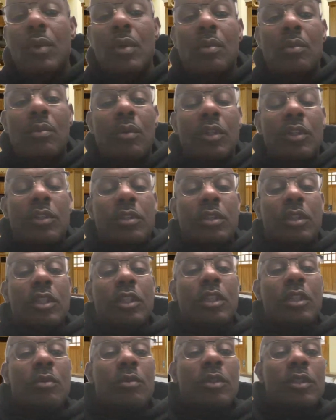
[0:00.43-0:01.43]
What's
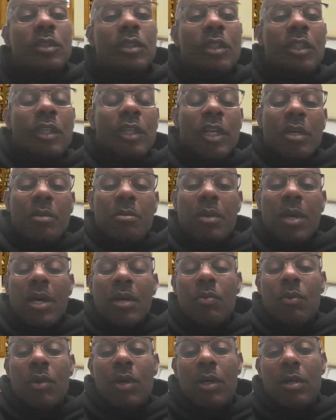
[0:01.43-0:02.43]
good? What's good,
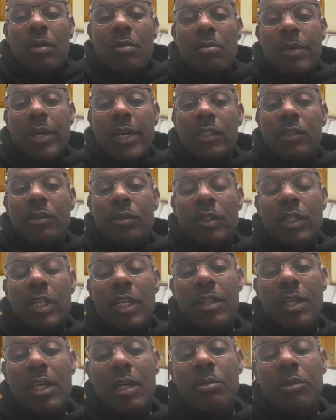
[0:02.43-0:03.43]
everybody? Welcome back to
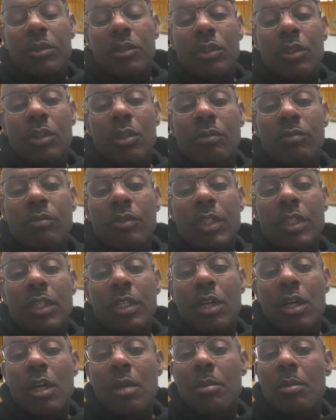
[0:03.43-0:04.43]
another episode of
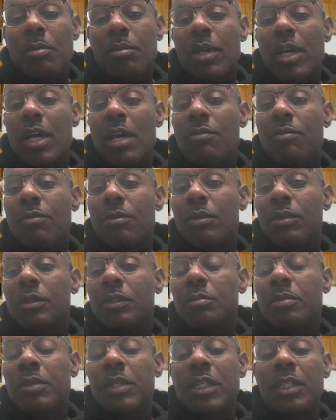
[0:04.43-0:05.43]
The Urban Platform
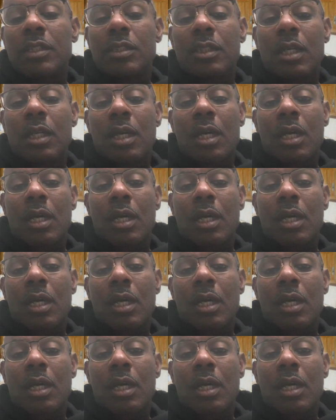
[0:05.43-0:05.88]
Speaks.